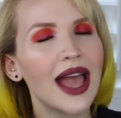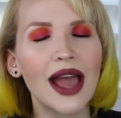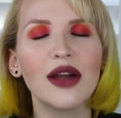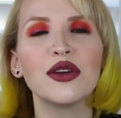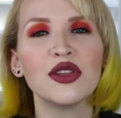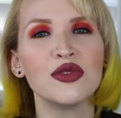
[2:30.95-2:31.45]

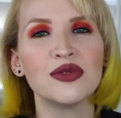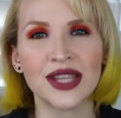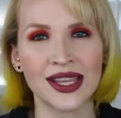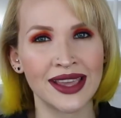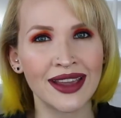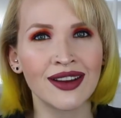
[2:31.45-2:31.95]
how do you
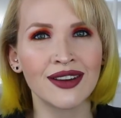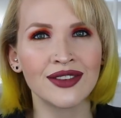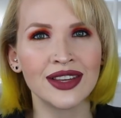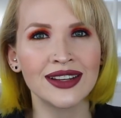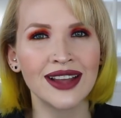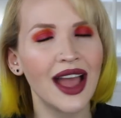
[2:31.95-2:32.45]
take care of
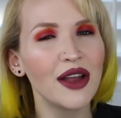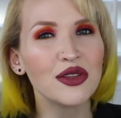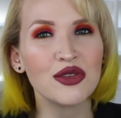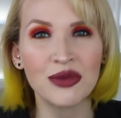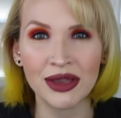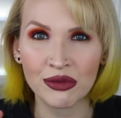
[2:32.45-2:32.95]
it? How do
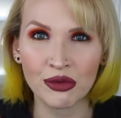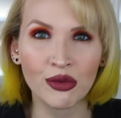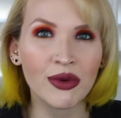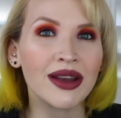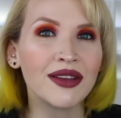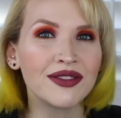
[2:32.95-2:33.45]
you get
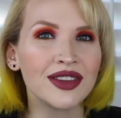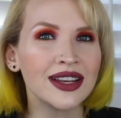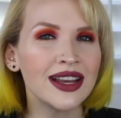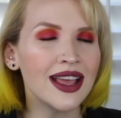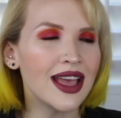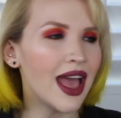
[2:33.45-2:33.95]
rid of
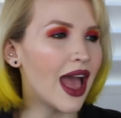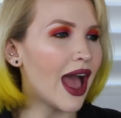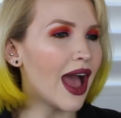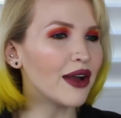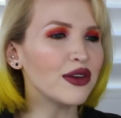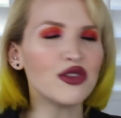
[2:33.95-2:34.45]
it?
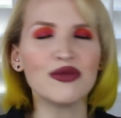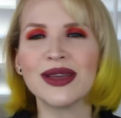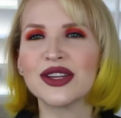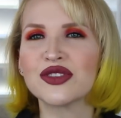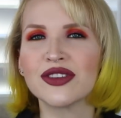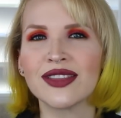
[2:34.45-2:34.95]
How do you
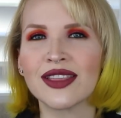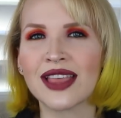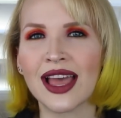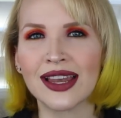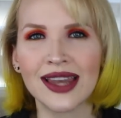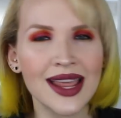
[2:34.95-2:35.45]
make sure that
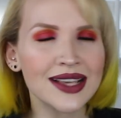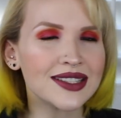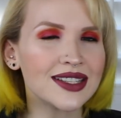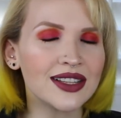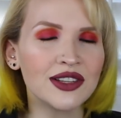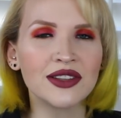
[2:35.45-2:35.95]
that
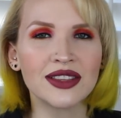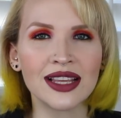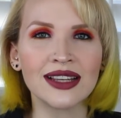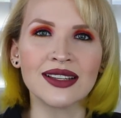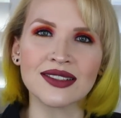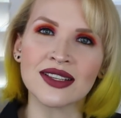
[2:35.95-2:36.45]
nasty little
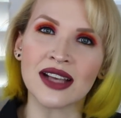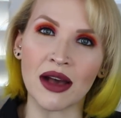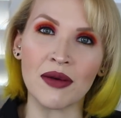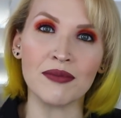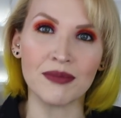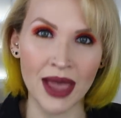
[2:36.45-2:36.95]
thing doesn't
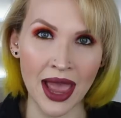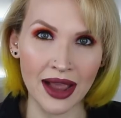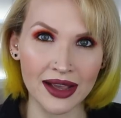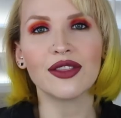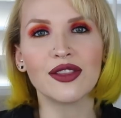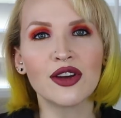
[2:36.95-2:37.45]
come
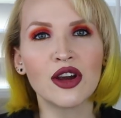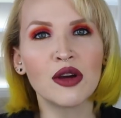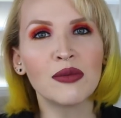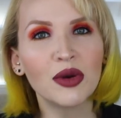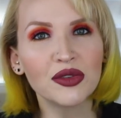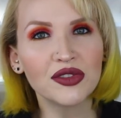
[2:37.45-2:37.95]
back? There are
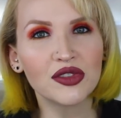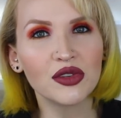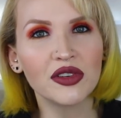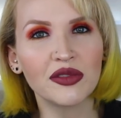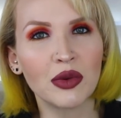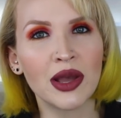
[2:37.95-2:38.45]
a
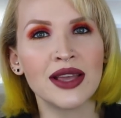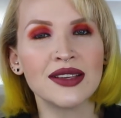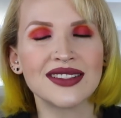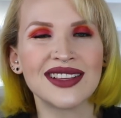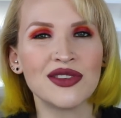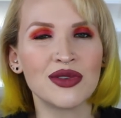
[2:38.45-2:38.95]
multitude of
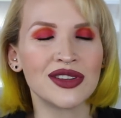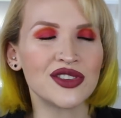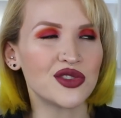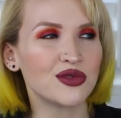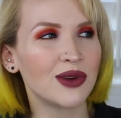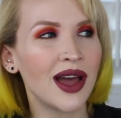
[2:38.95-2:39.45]
ways that you can
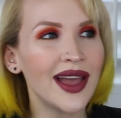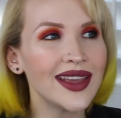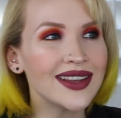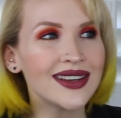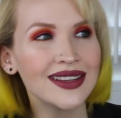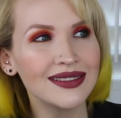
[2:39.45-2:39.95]
try
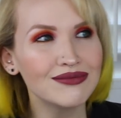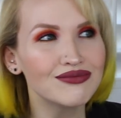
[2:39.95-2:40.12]
and